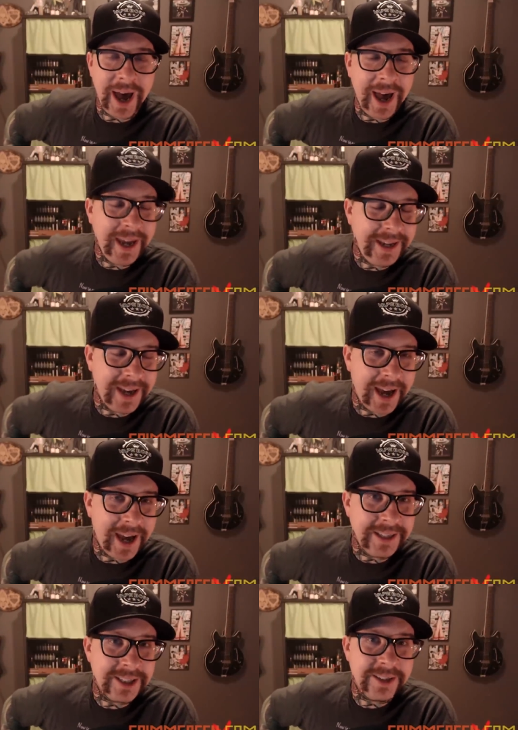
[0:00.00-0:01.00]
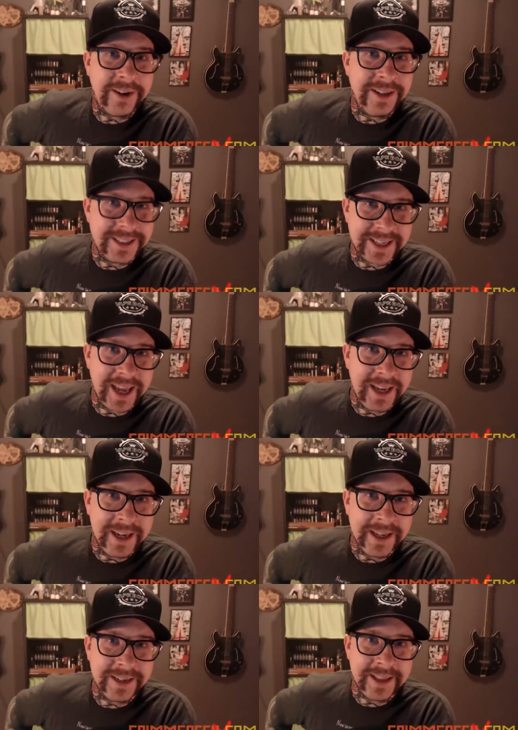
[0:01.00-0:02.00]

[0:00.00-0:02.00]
I I started saying it.